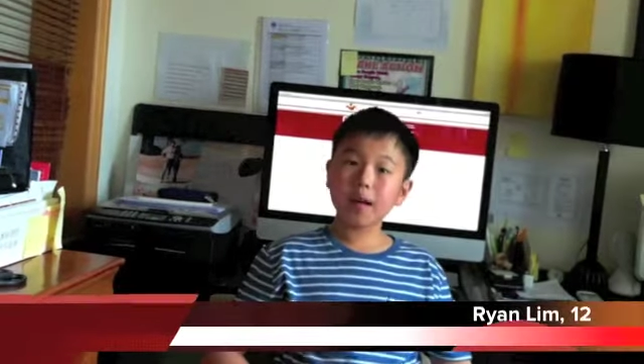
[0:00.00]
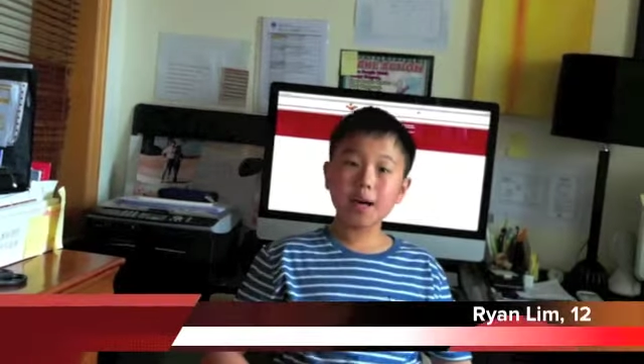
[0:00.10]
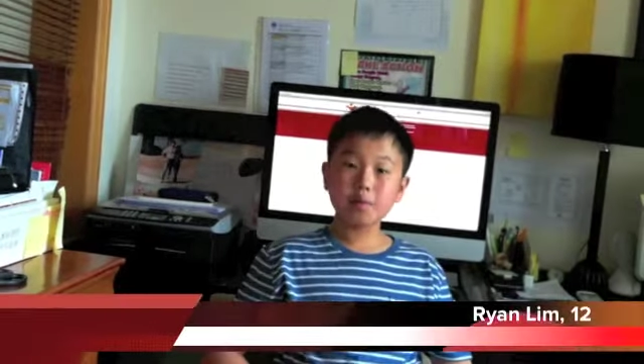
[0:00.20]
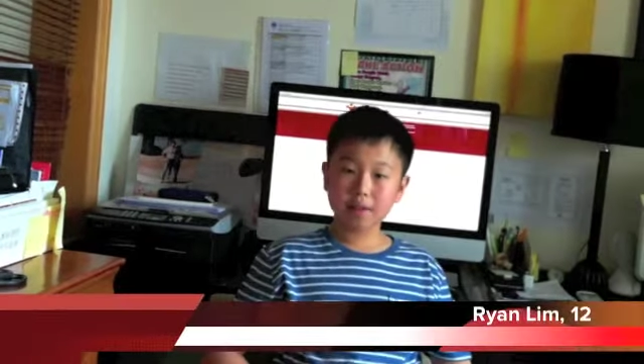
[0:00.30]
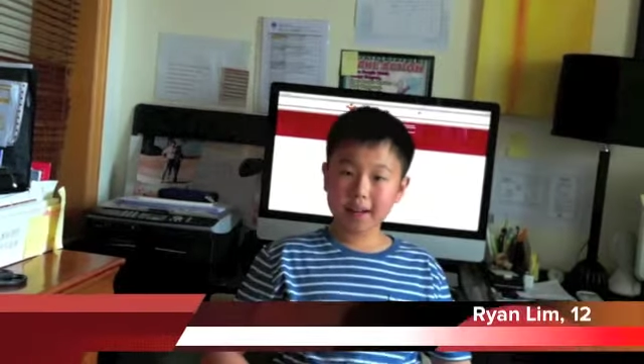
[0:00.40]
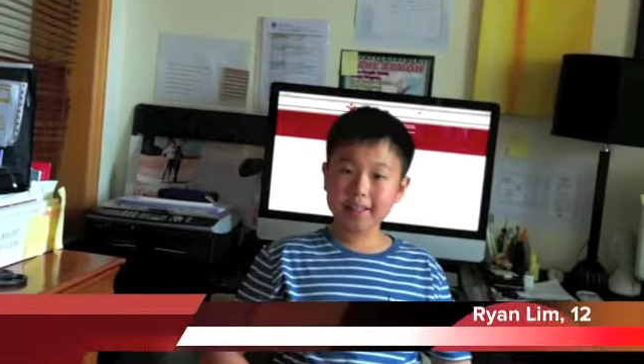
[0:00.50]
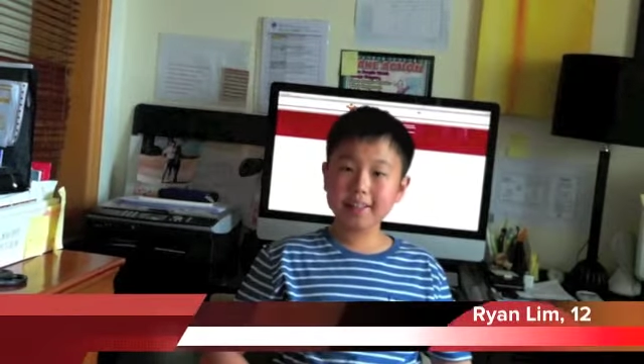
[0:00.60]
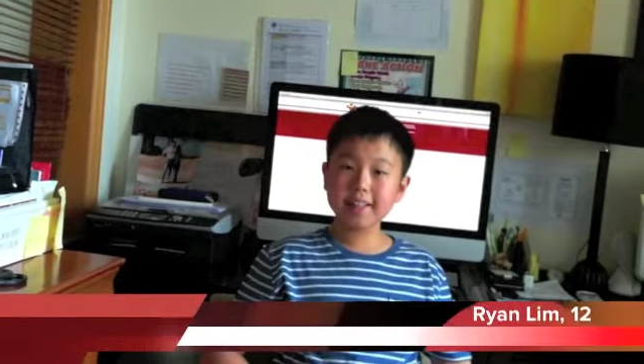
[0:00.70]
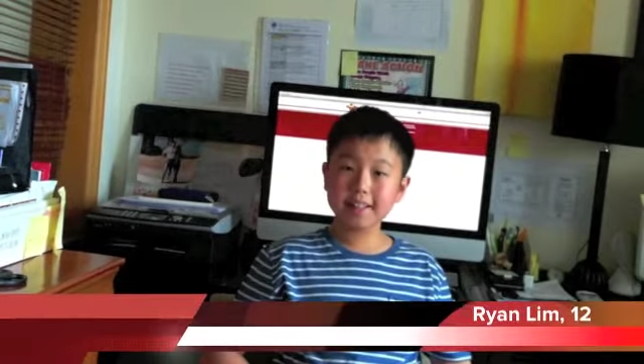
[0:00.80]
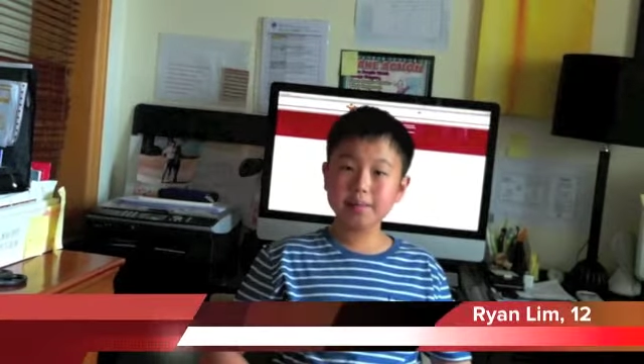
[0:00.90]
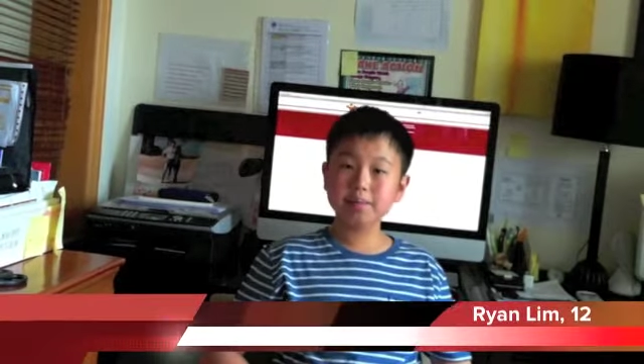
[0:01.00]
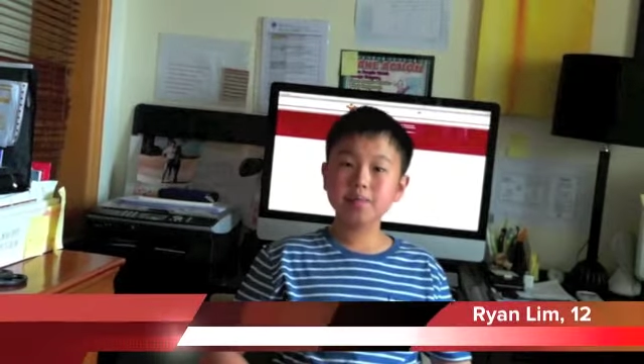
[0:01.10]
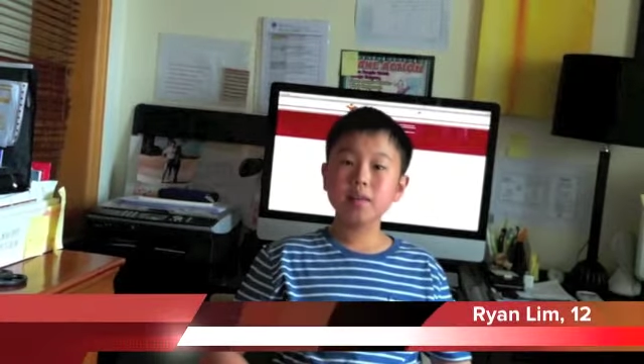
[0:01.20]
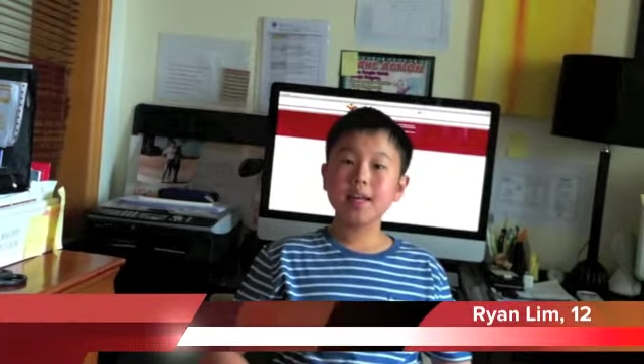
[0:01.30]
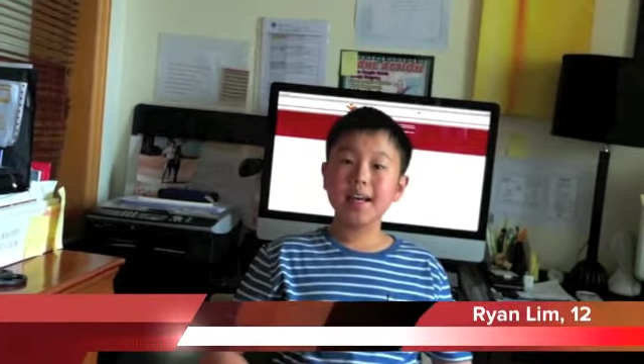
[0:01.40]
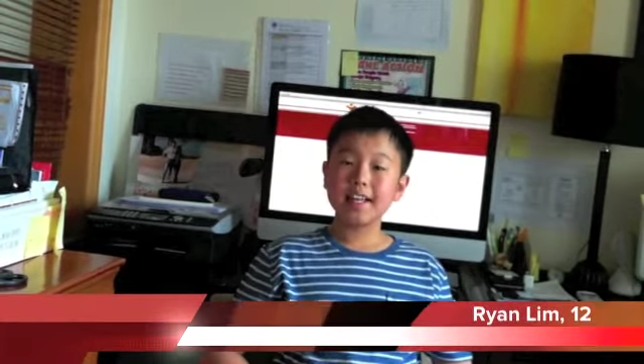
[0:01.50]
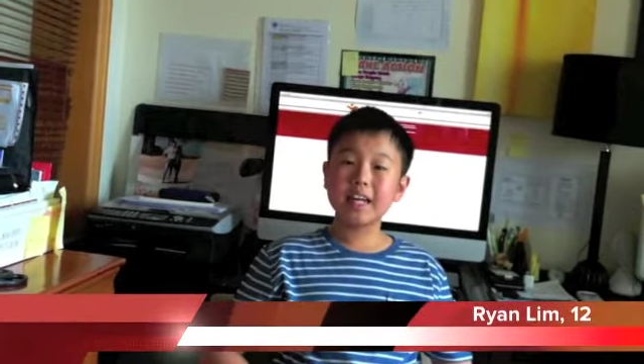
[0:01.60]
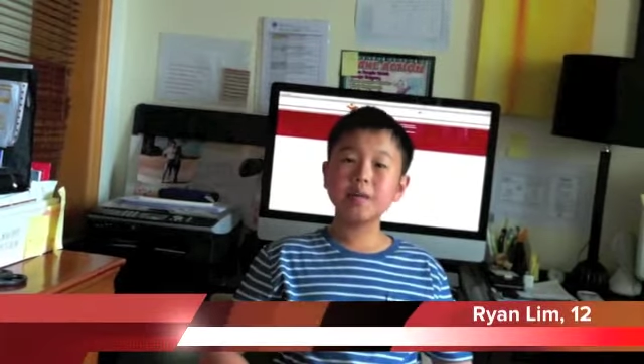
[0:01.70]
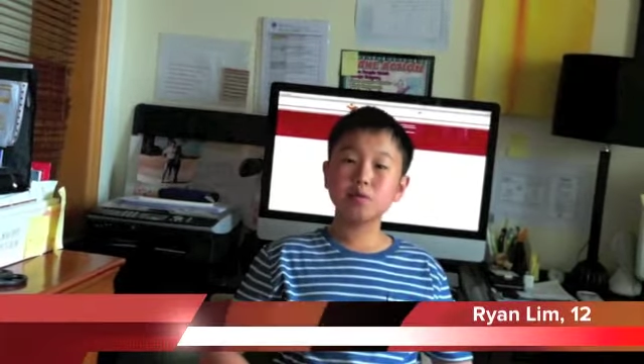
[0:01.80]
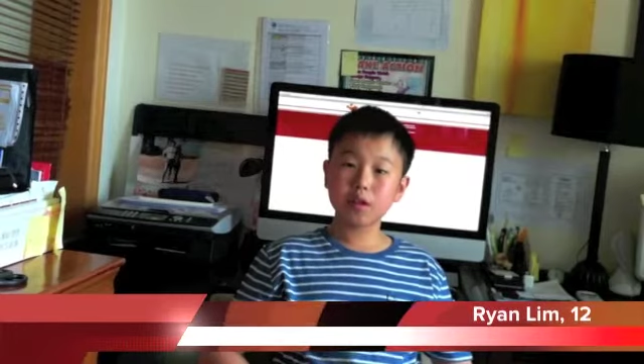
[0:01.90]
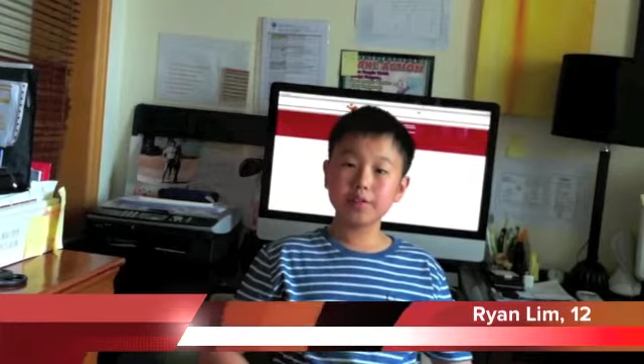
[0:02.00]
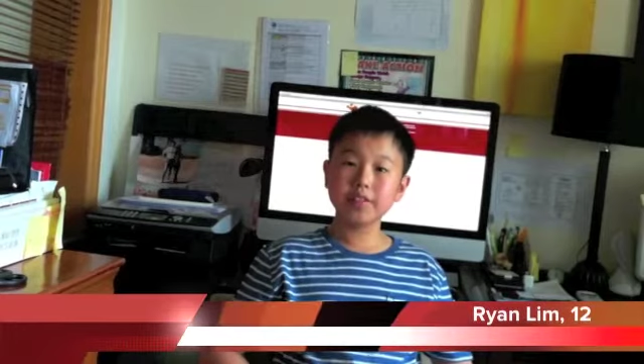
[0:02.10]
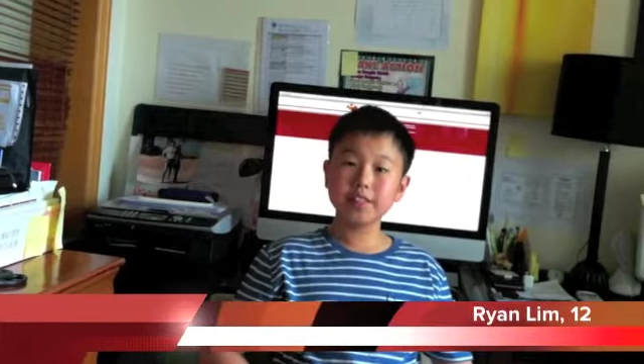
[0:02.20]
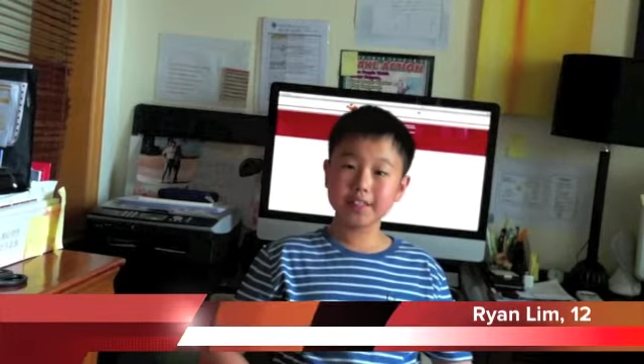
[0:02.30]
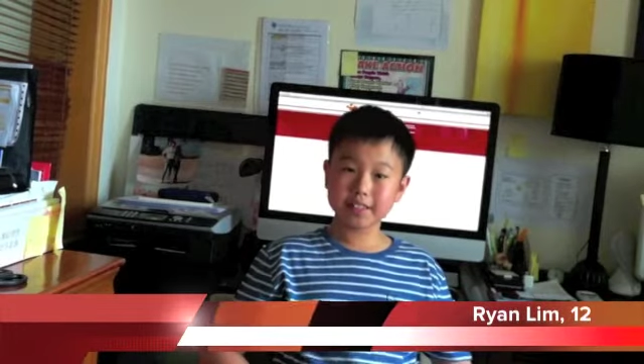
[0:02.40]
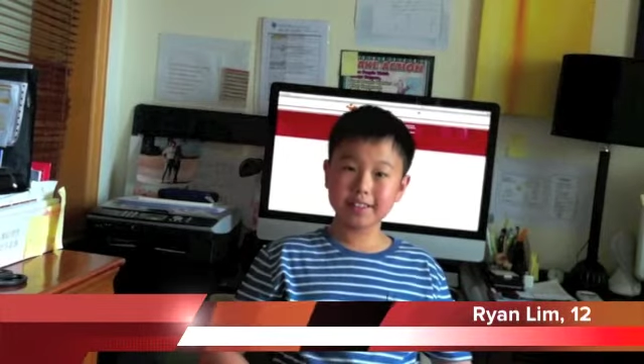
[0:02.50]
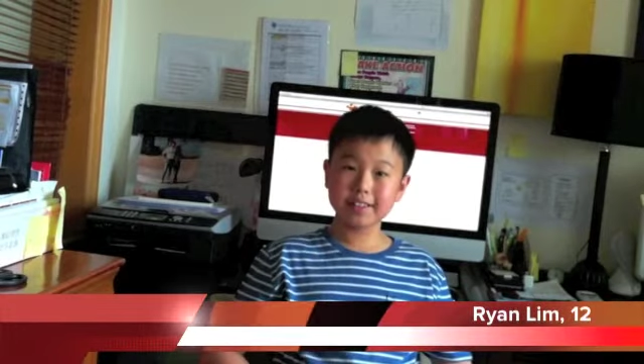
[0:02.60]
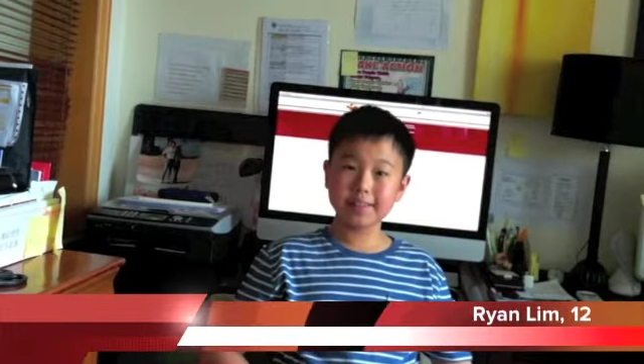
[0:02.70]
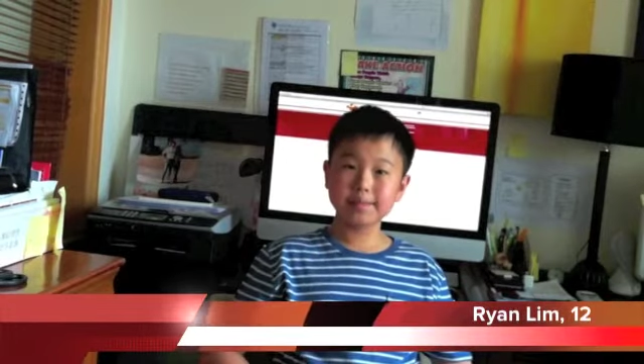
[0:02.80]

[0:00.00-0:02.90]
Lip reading: I'm Ryan Lim, and I am 12 years old.